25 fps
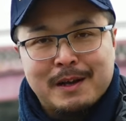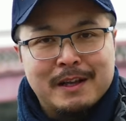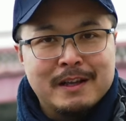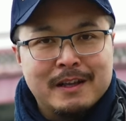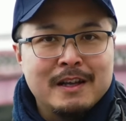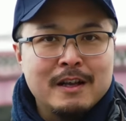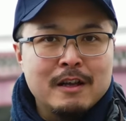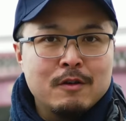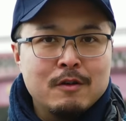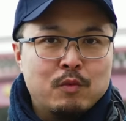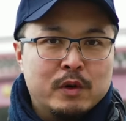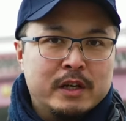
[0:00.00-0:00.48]
but
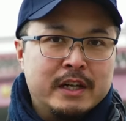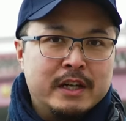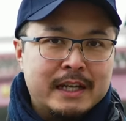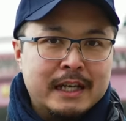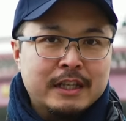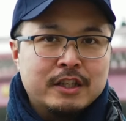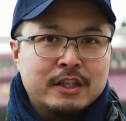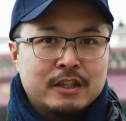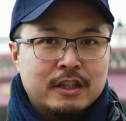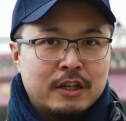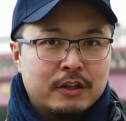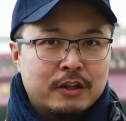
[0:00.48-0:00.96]
when I
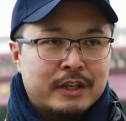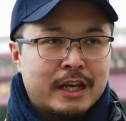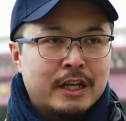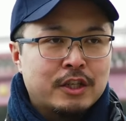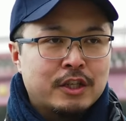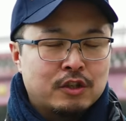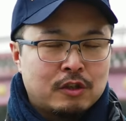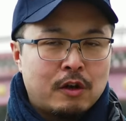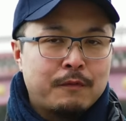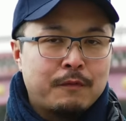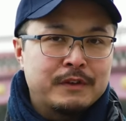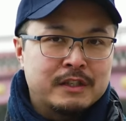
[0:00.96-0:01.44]
get to the
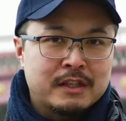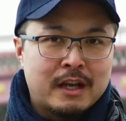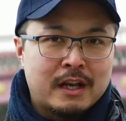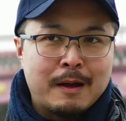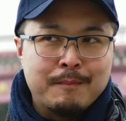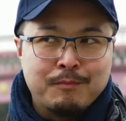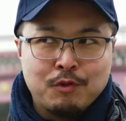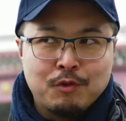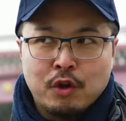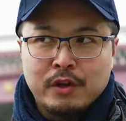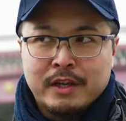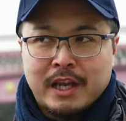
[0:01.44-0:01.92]
location, obviously
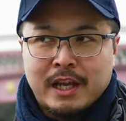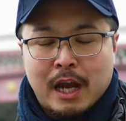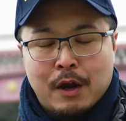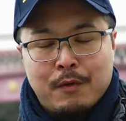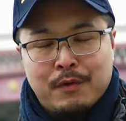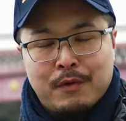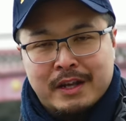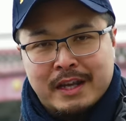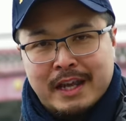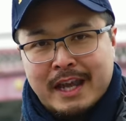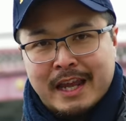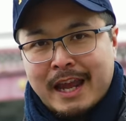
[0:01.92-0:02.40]
I'm not
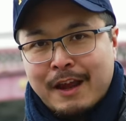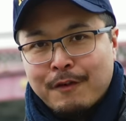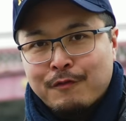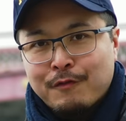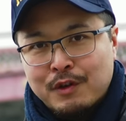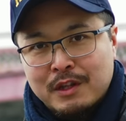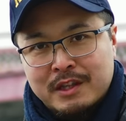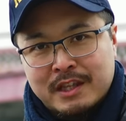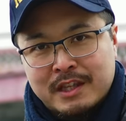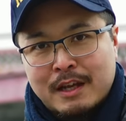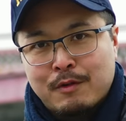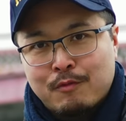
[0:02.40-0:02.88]
carrying
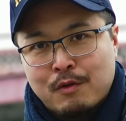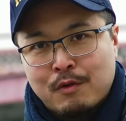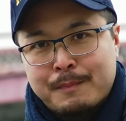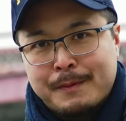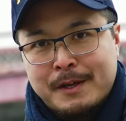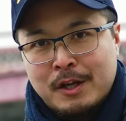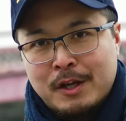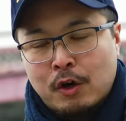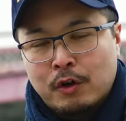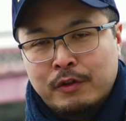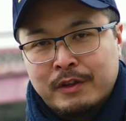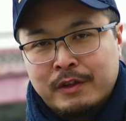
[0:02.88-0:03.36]
everything with
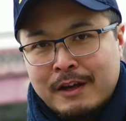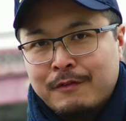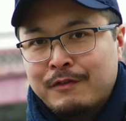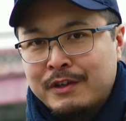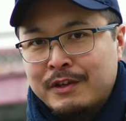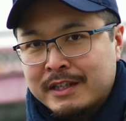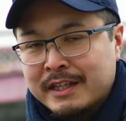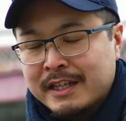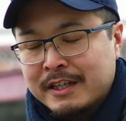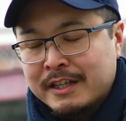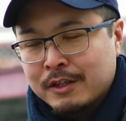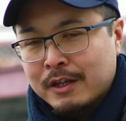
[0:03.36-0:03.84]
me on
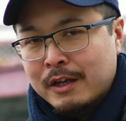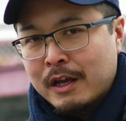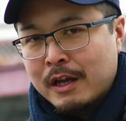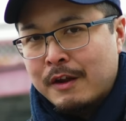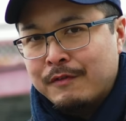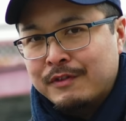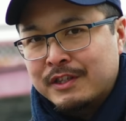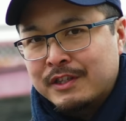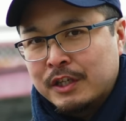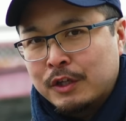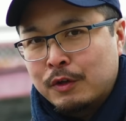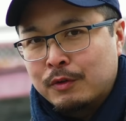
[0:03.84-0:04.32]
everything
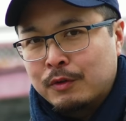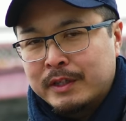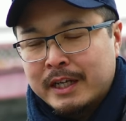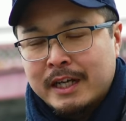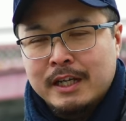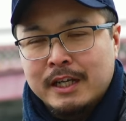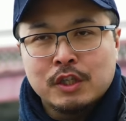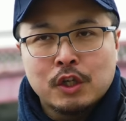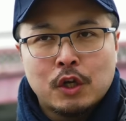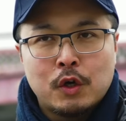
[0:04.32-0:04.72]
every single day.